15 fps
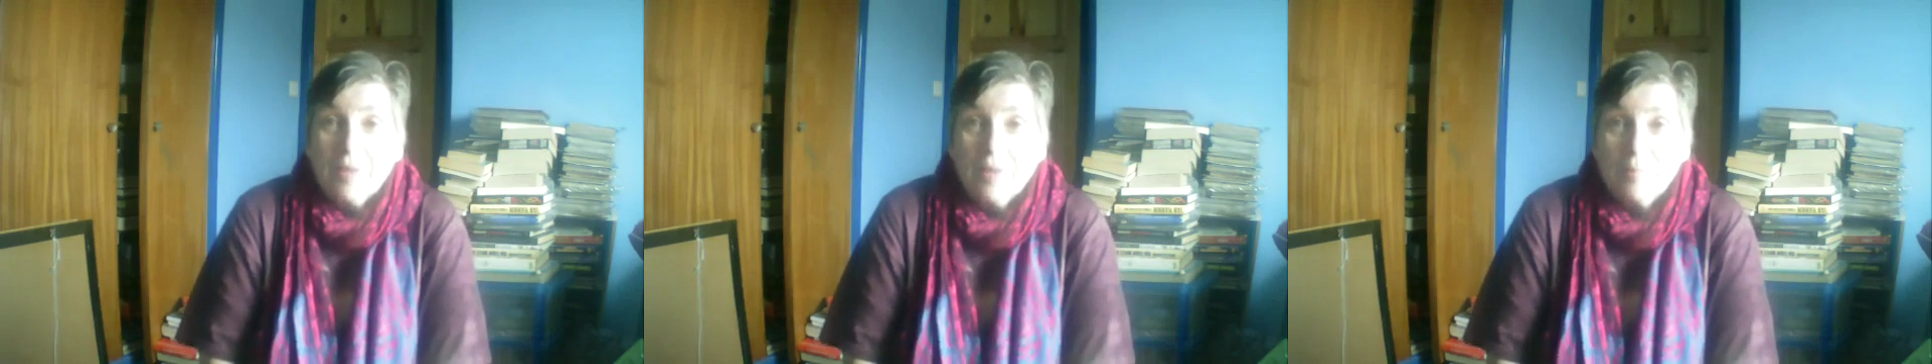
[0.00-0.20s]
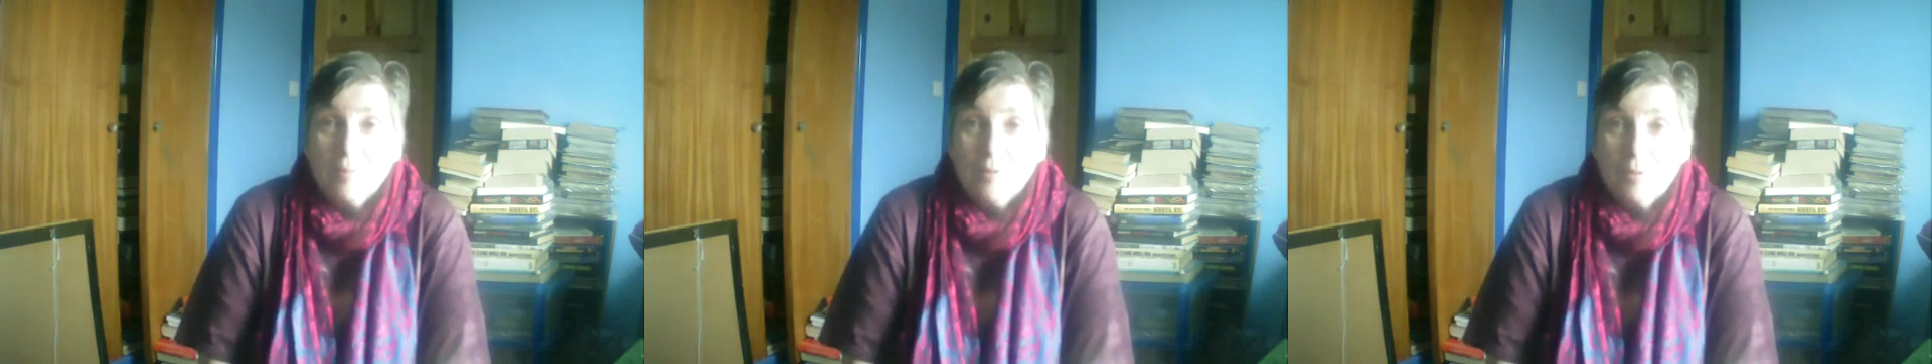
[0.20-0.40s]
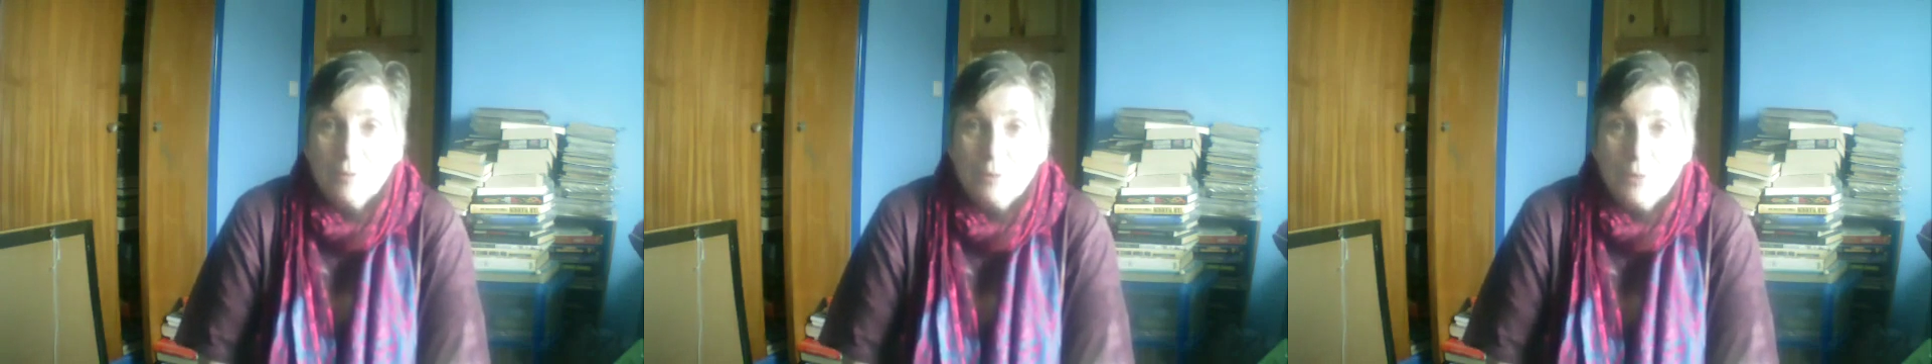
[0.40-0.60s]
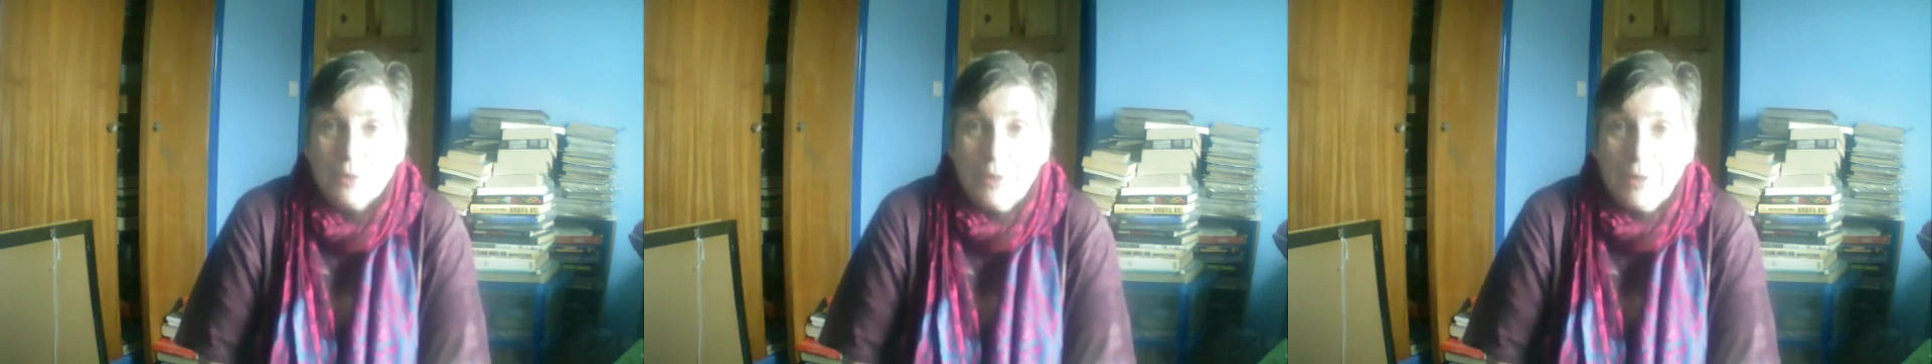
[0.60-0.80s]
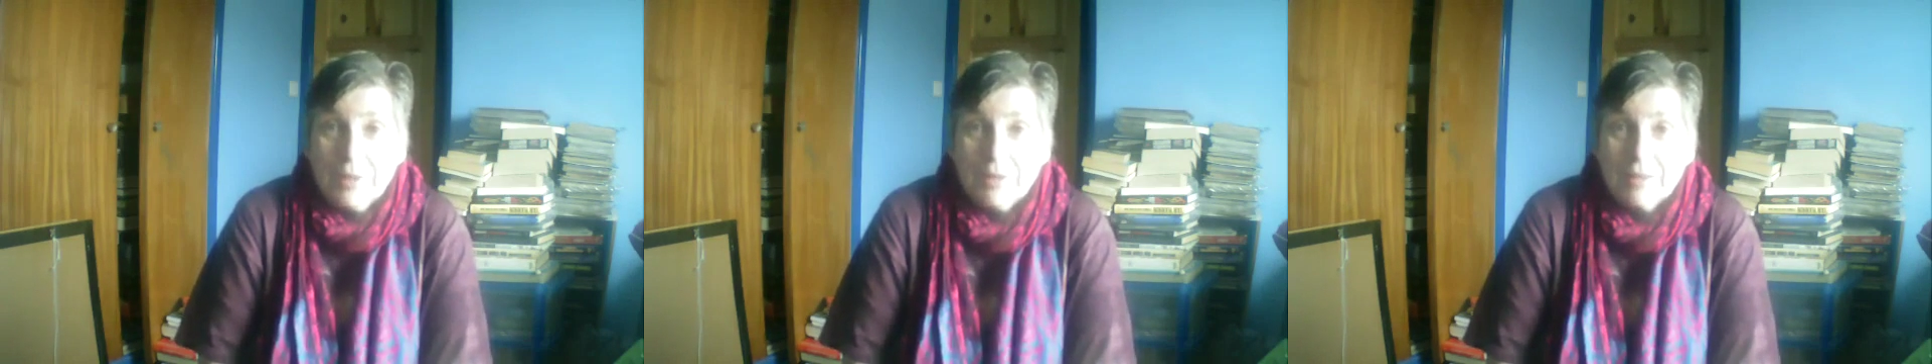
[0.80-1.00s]
before
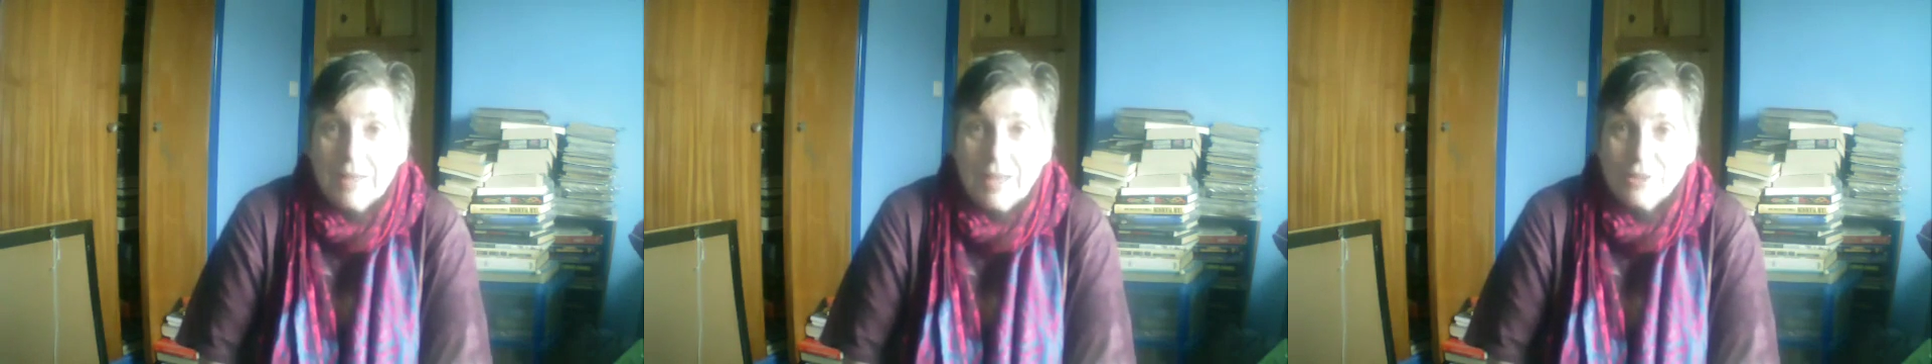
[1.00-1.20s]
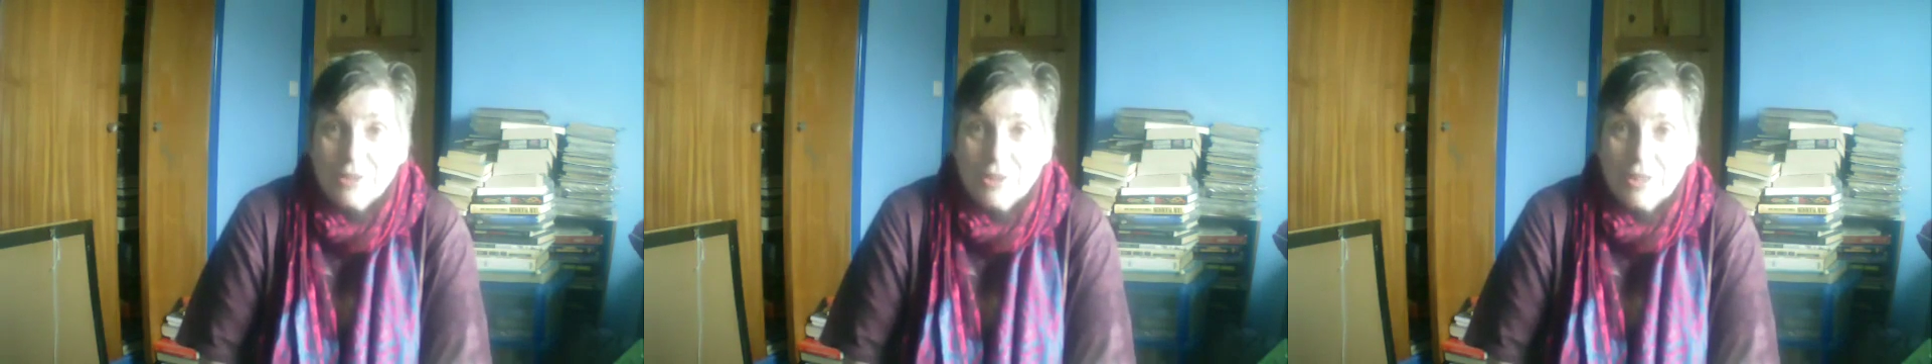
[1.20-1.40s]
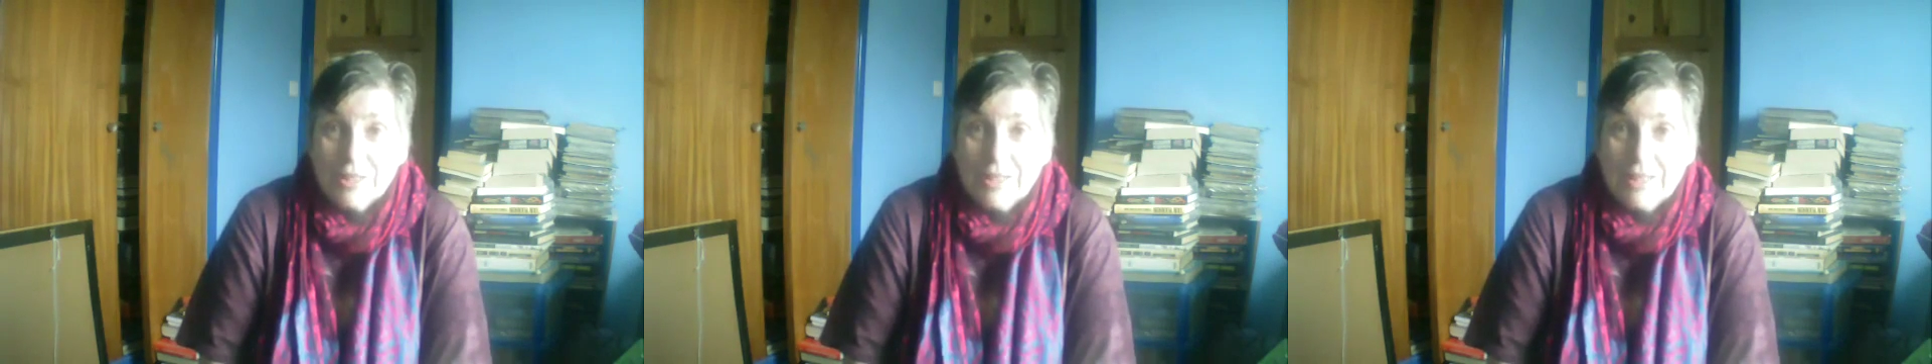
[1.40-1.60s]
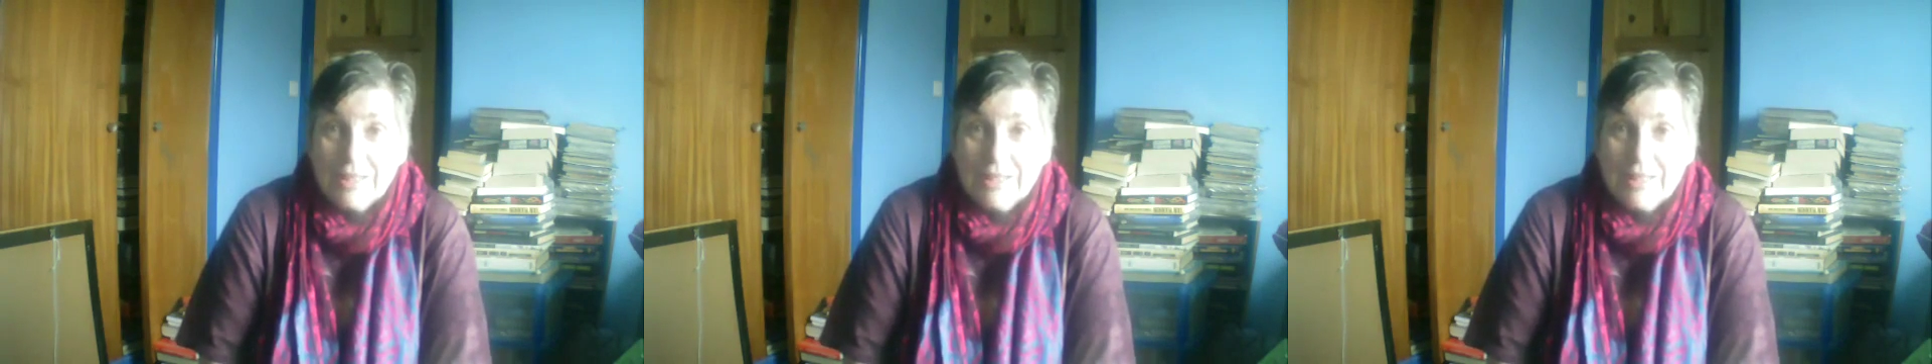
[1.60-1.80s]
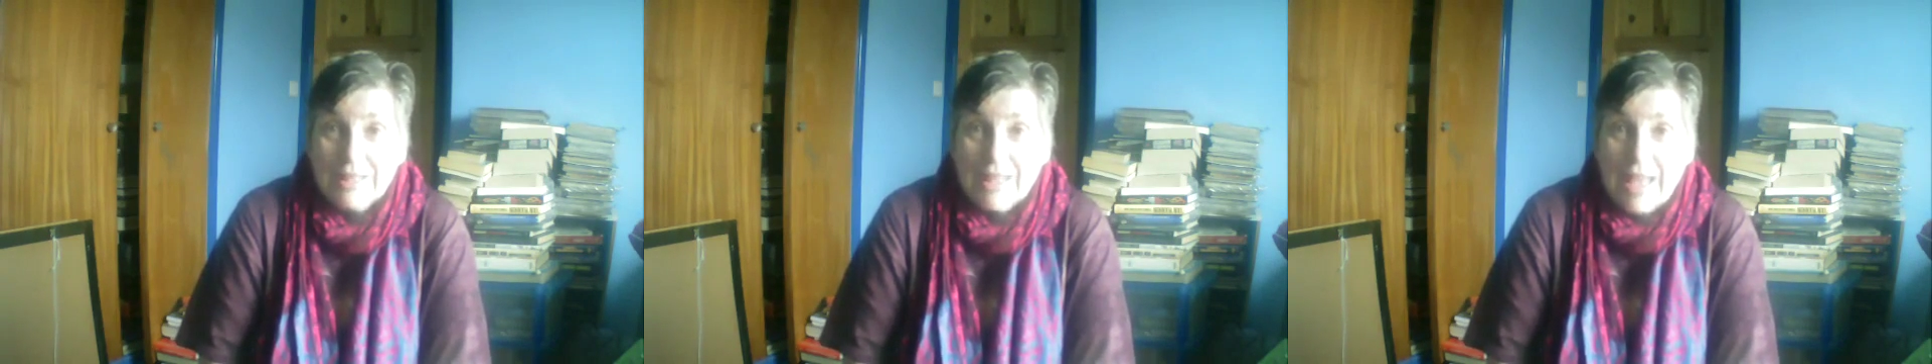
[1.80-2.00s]
I can
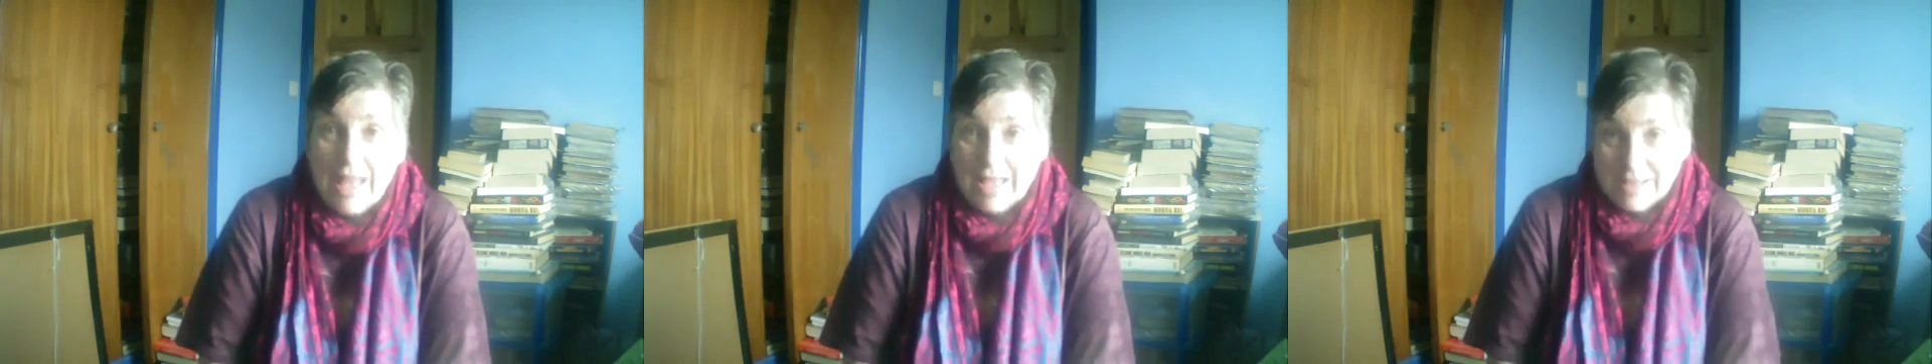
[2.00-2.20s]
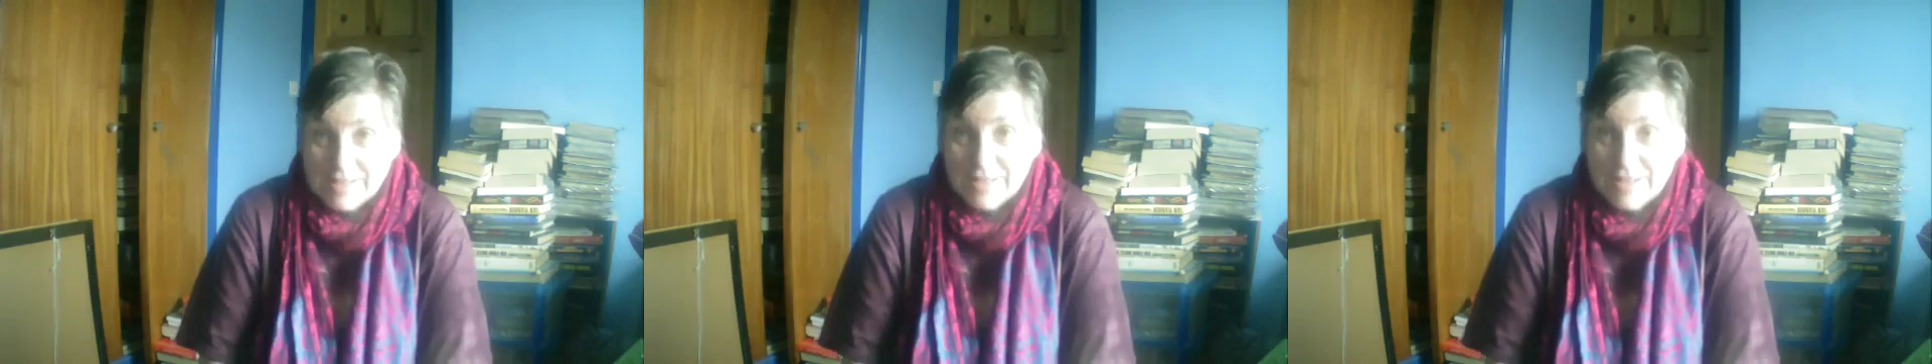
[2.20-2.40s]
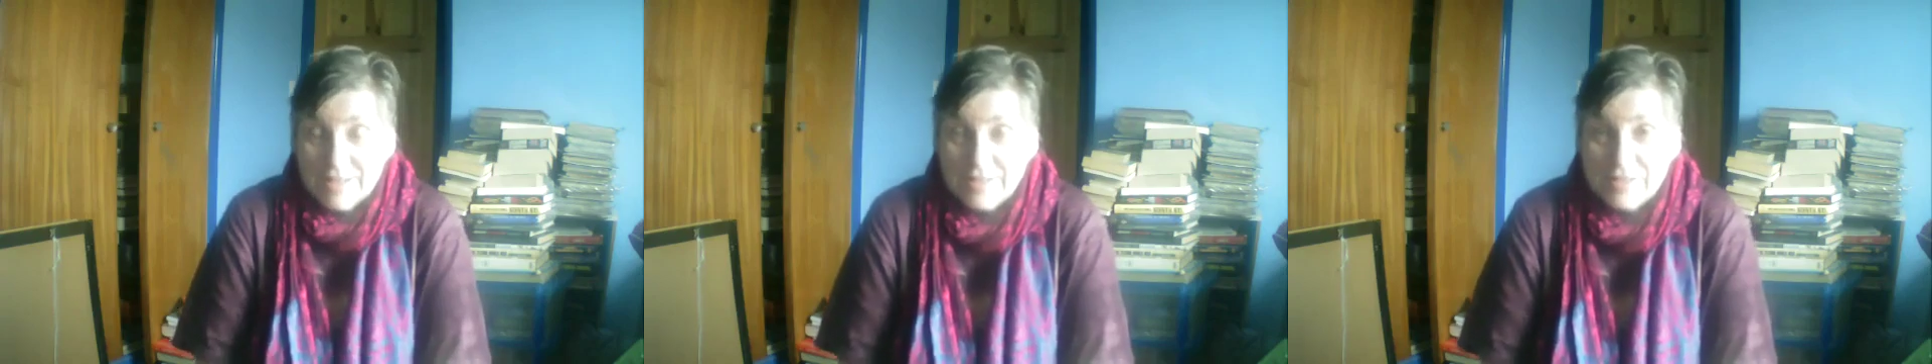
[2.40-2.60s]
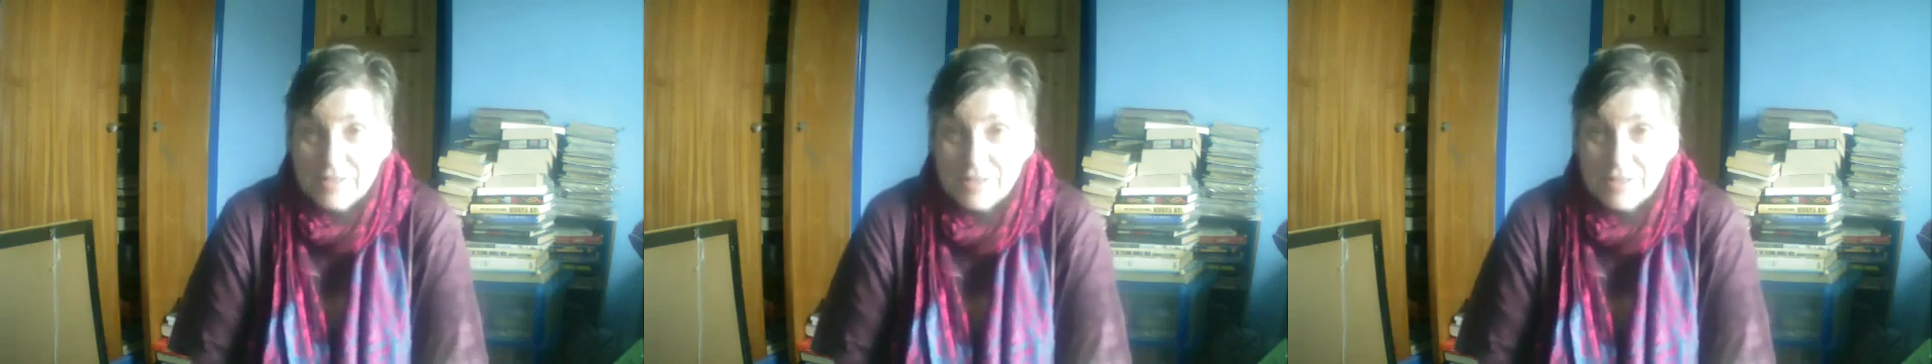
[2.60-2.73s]
actually access